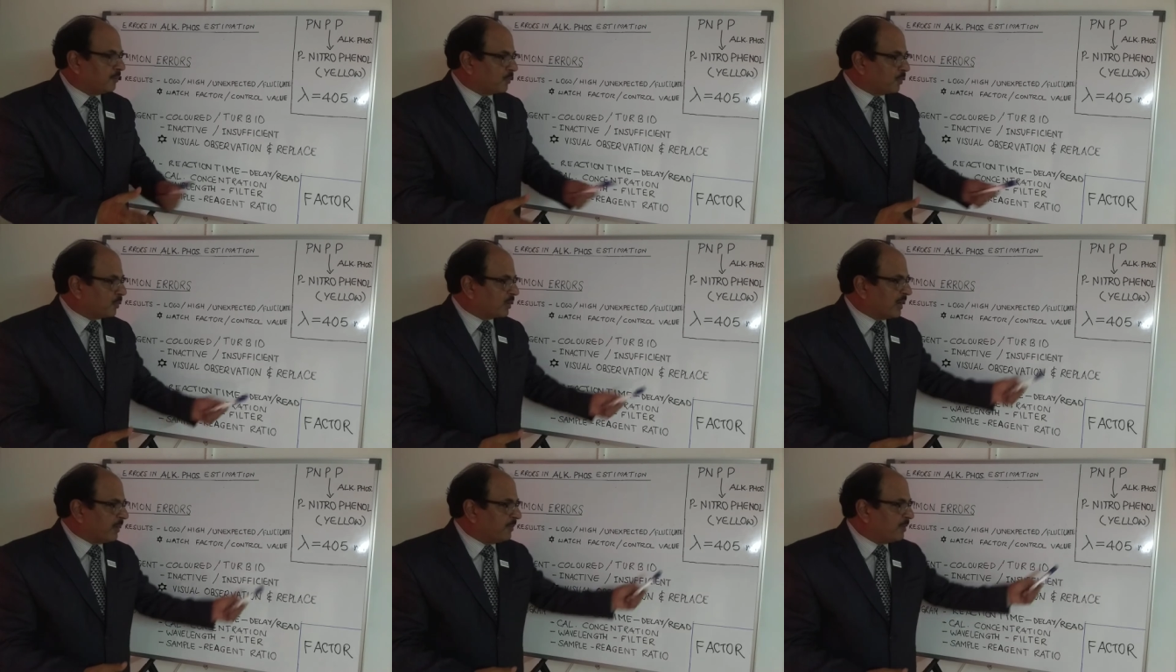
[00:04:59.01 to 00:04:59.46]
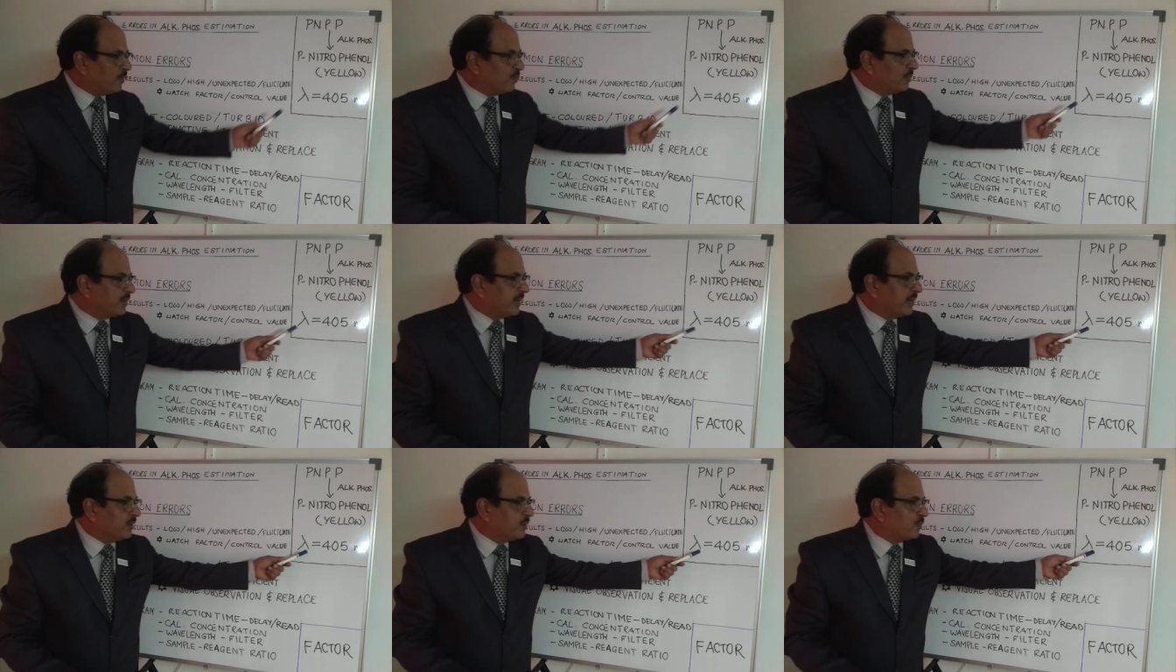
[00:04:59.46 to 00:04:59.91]
programming, you
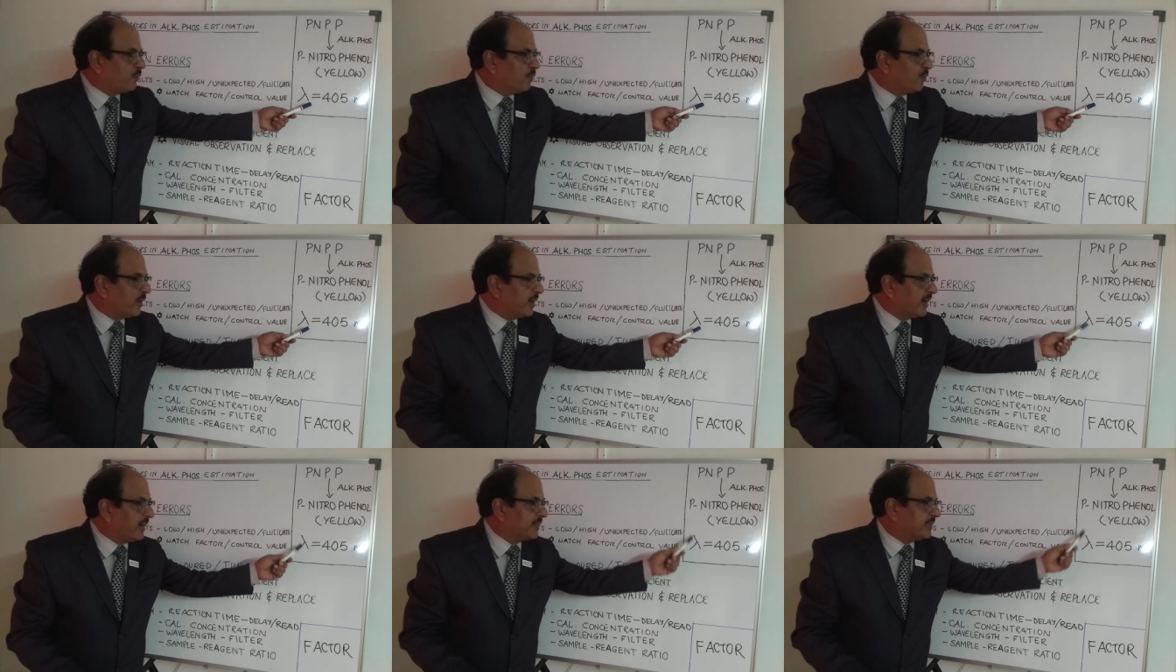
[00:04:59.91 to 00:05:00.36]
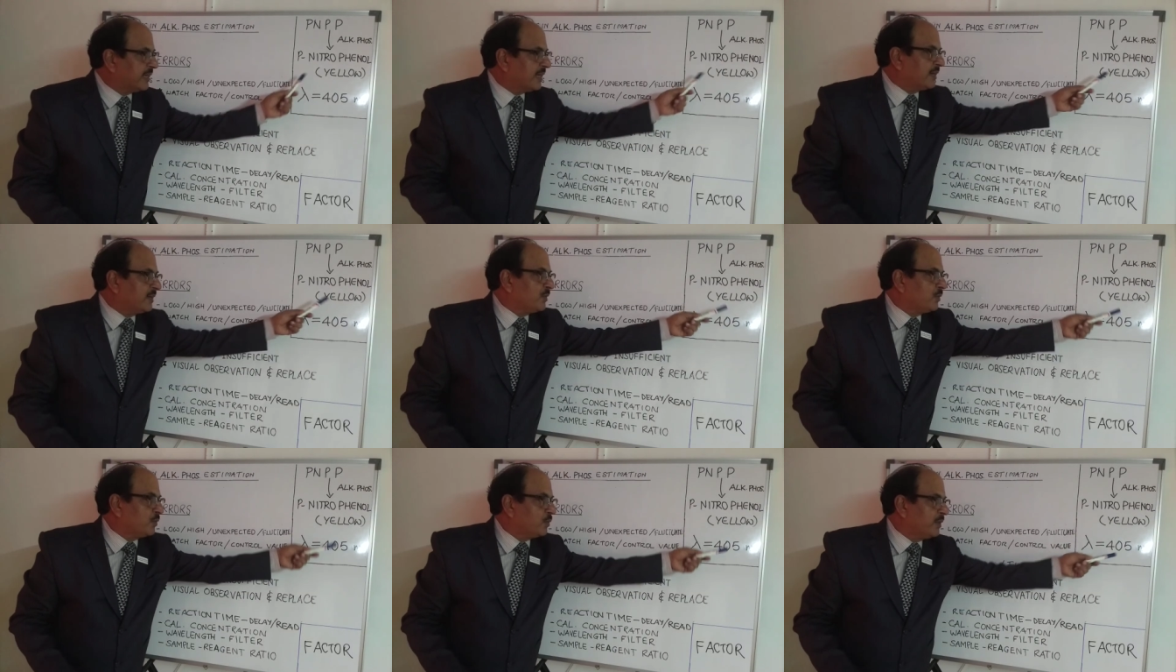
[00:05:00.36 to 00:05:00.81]
tend to forget
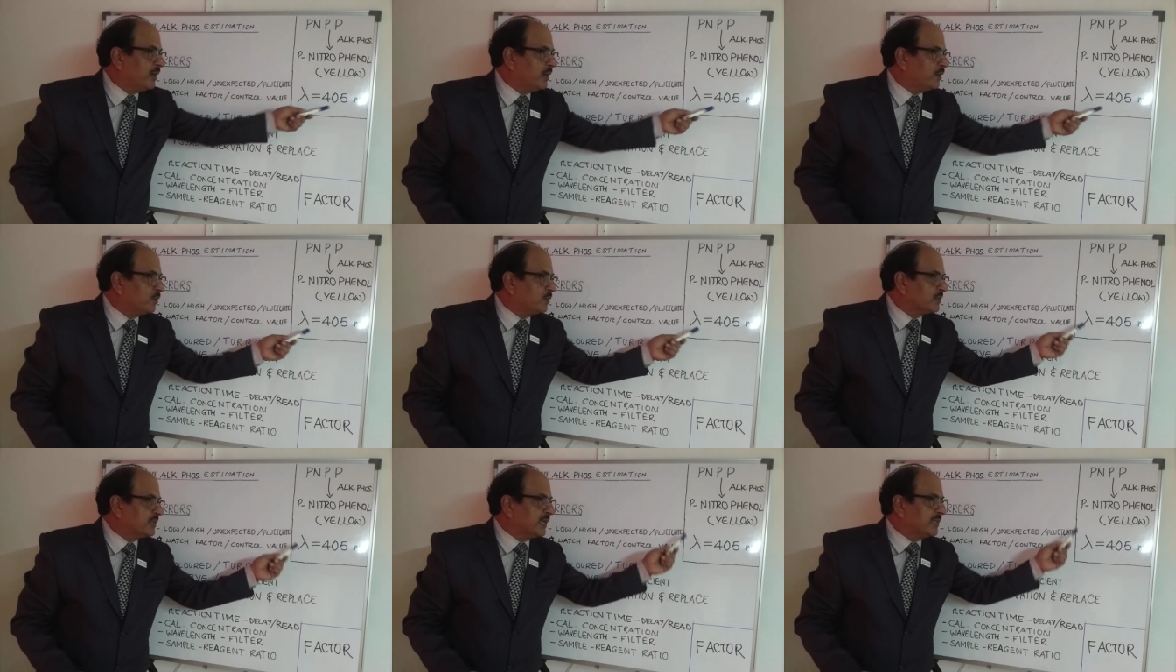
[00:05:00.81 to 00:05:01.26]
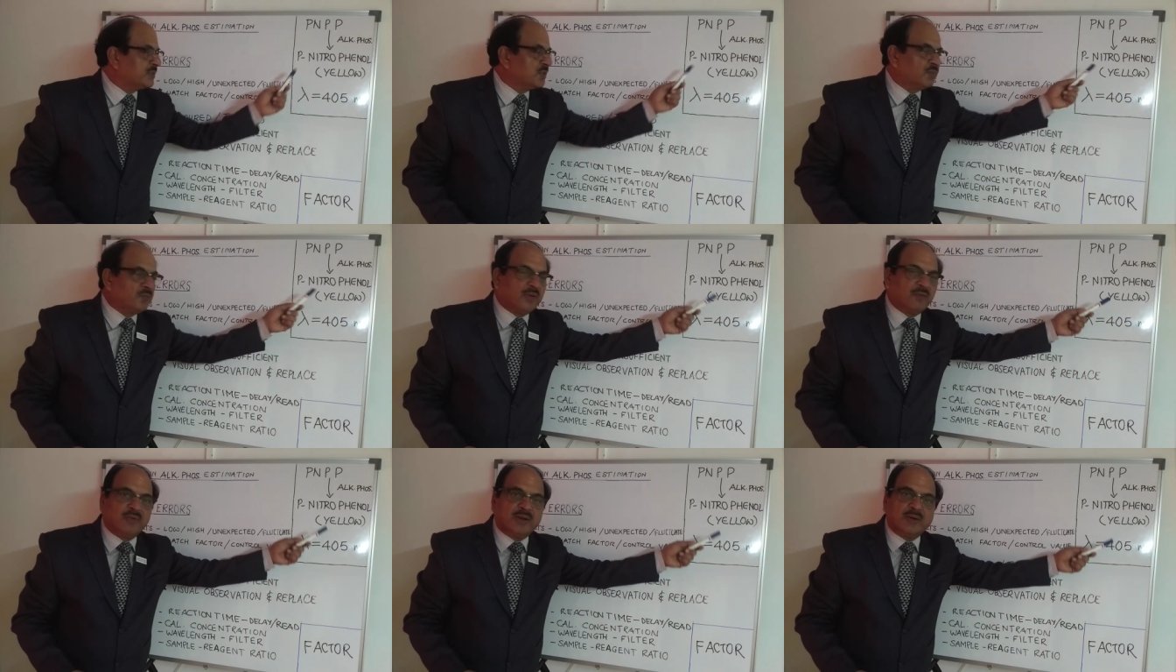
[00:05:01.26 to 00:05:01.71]
that you need to change the
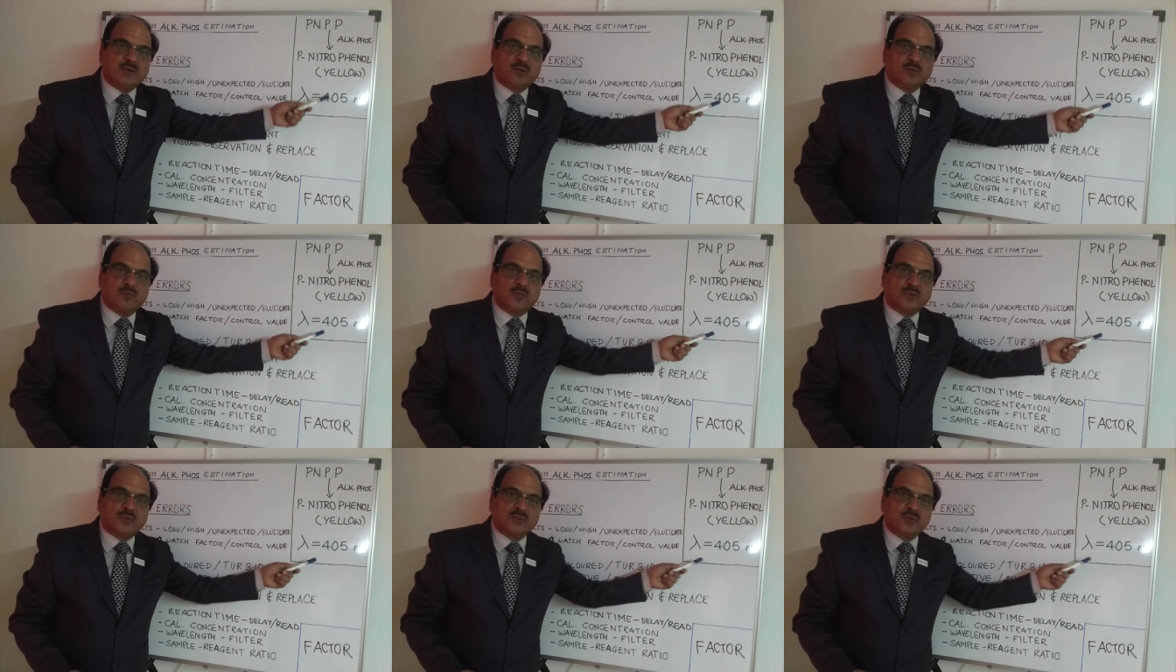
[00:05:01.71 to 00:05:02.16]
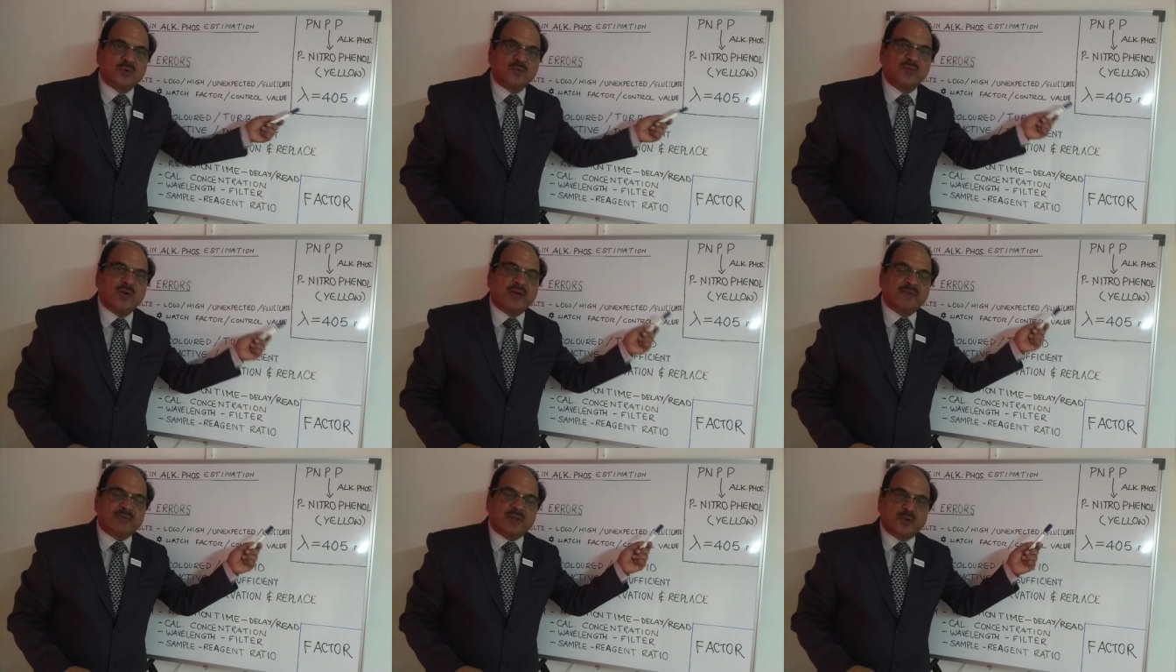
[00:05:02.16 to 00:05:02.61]
wavelength to
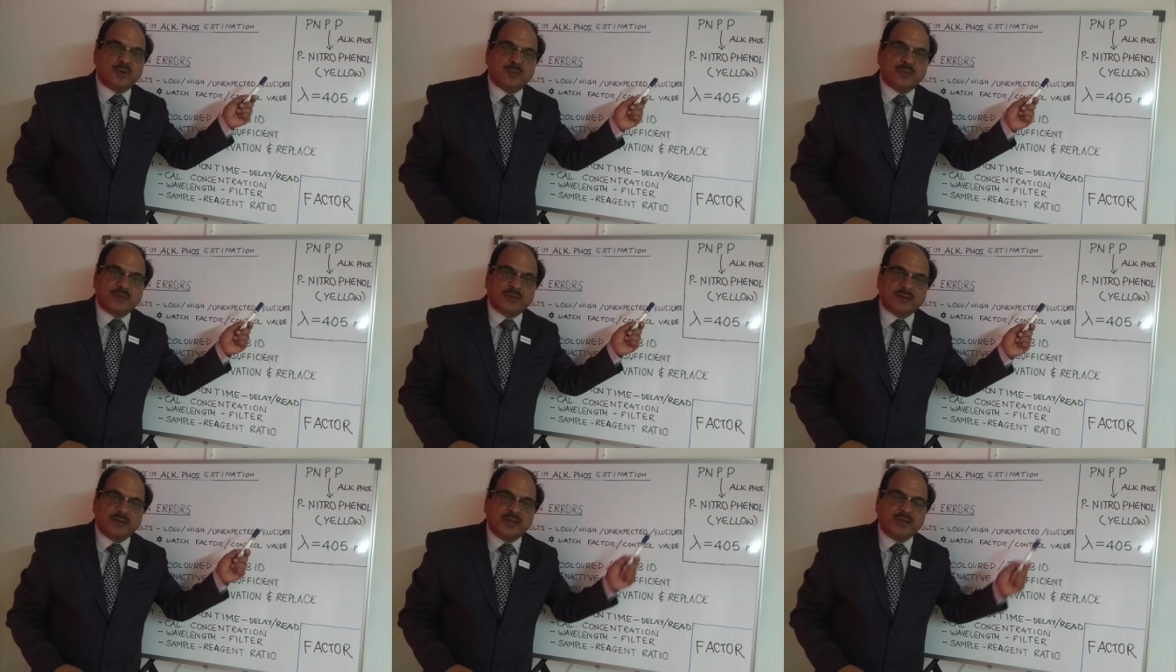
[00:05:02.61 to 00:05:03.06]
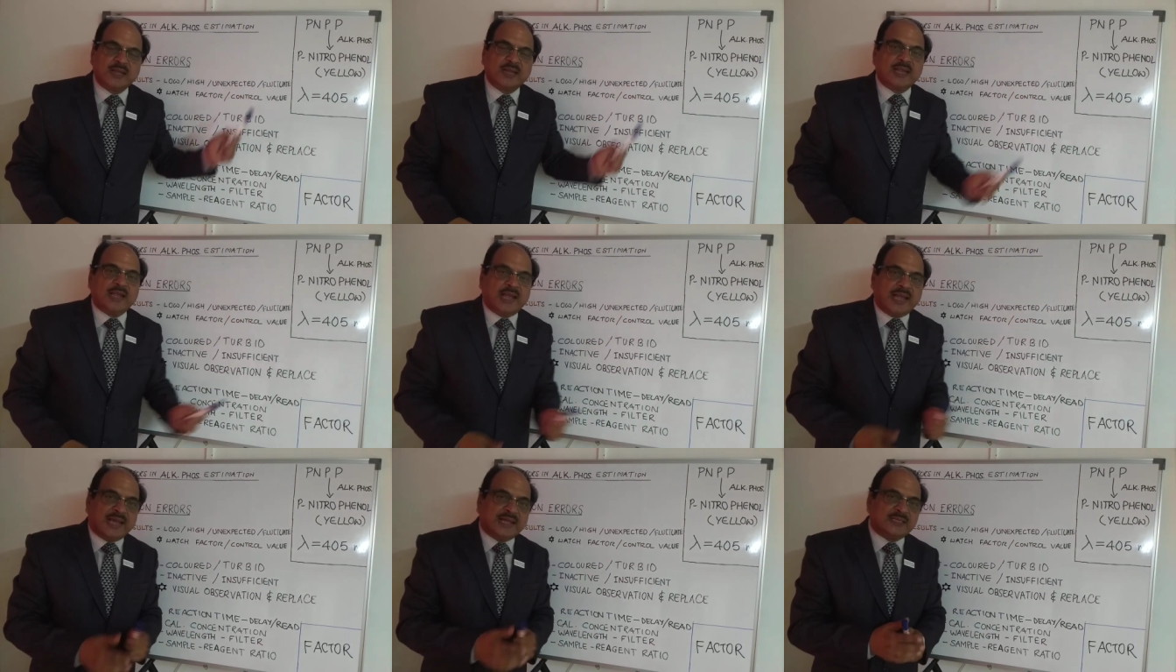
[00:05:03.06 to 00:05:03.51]
405 nanometer.
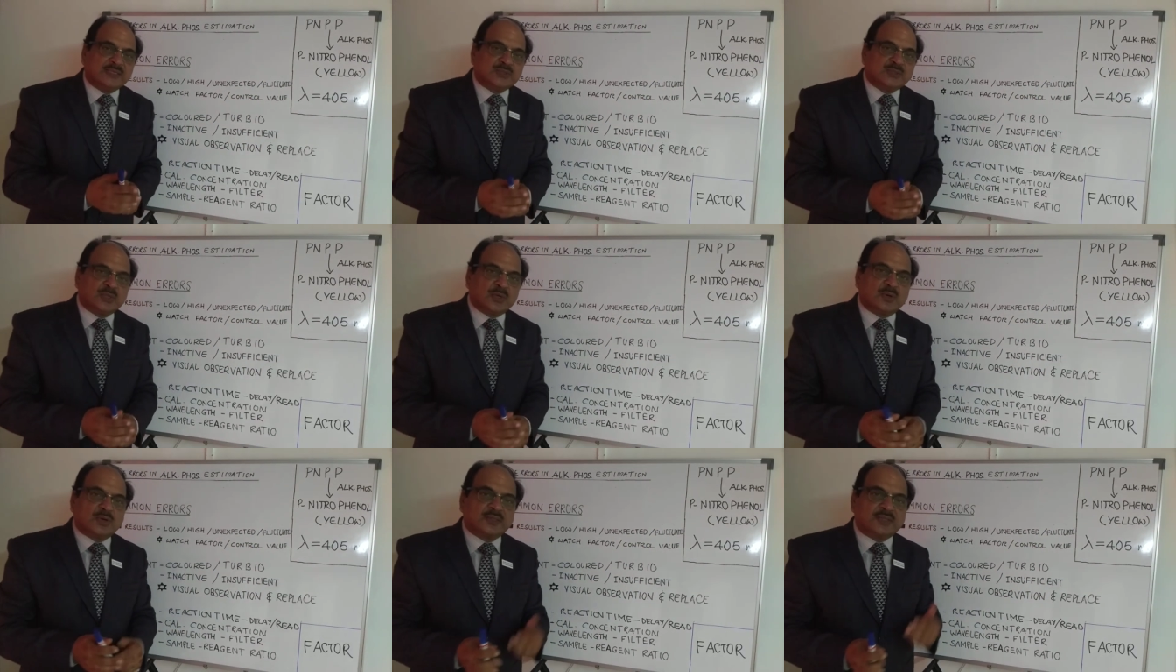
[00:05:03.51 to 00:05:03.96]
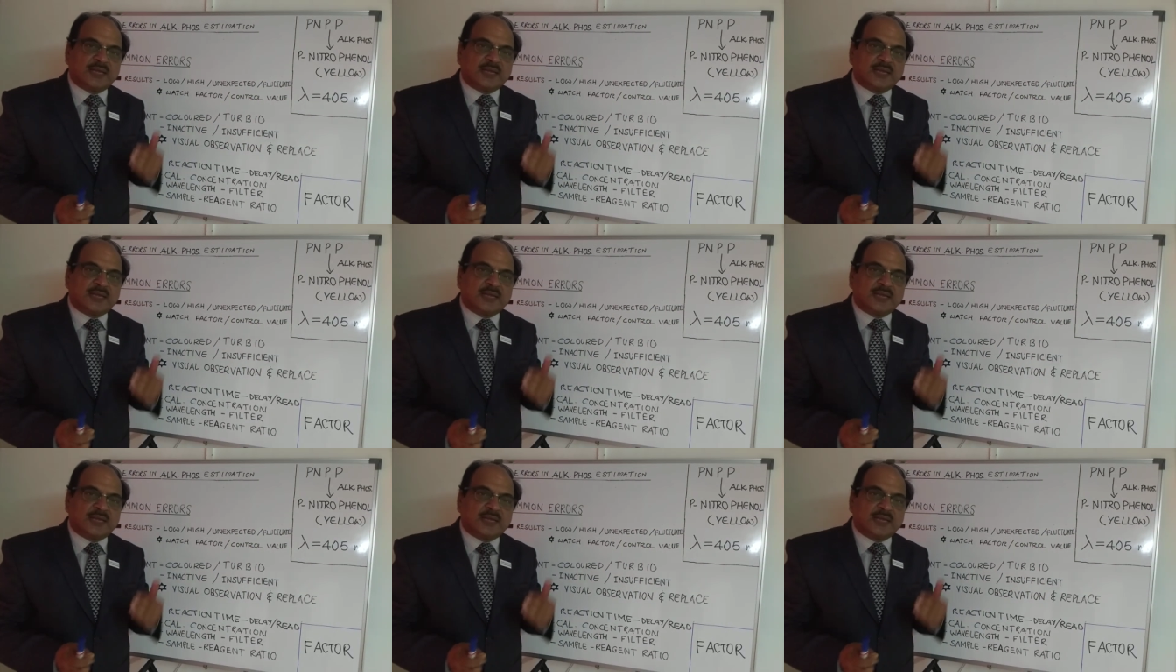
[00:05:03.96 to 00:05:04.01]
Ensure